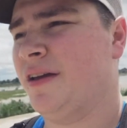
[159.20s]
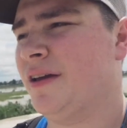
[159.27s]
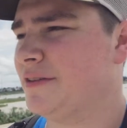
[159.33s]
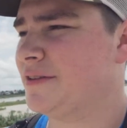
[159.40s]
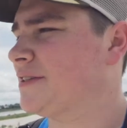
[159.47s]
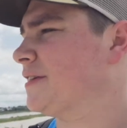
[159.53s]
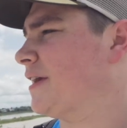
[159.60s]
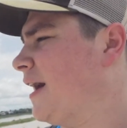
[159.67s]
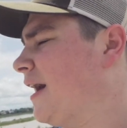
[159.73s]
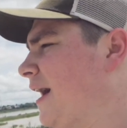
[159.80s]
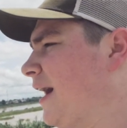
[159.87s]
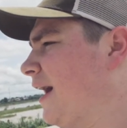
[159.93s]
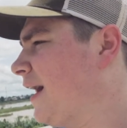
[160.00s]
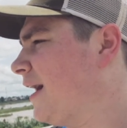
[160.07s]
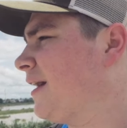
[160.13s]
It's
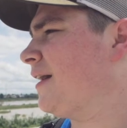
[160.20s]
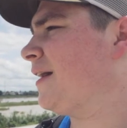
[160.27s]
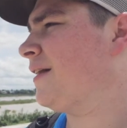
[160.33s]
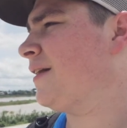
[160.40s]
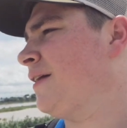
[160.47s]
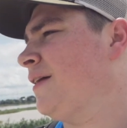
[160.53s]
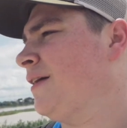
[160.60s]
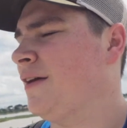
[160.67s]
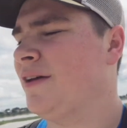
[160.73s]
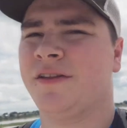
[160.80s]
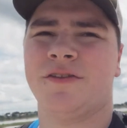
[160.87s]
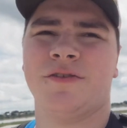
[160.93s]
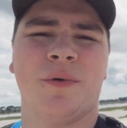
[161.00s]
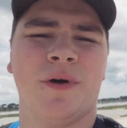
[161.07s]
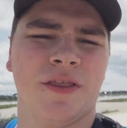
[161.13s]

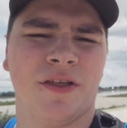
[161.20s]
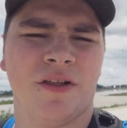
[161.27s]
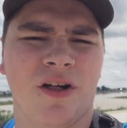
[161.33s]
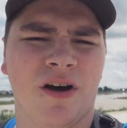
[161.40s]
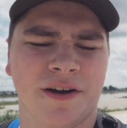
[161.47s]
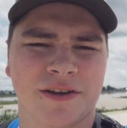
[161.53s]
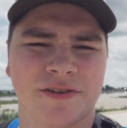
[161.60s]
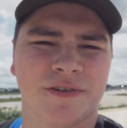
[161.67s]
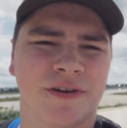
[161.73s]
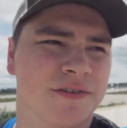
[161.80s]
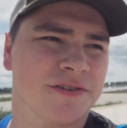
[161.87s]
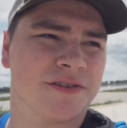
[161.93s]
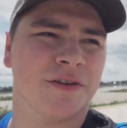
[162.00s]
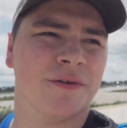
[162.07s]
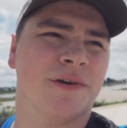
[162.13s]
one of the longest
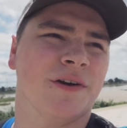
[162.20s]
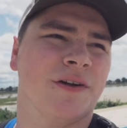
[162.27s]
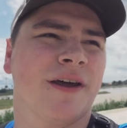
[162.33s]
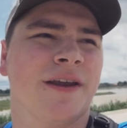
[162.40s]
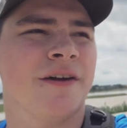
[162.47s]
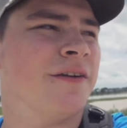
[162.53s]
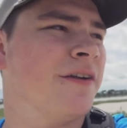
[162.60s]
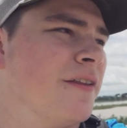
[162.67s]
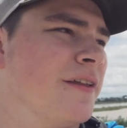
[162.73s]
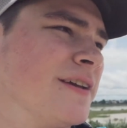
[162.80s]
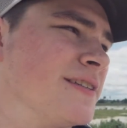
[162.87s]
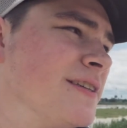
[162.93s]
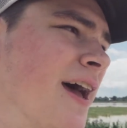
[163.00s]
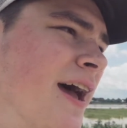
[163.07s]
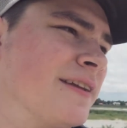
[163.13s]
rivers in the world. I don't know the
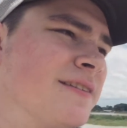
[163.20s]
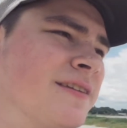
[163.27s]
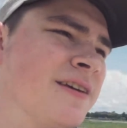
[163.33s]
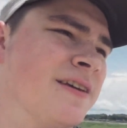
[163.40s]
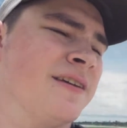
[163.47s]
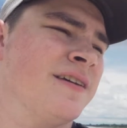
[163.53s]
exact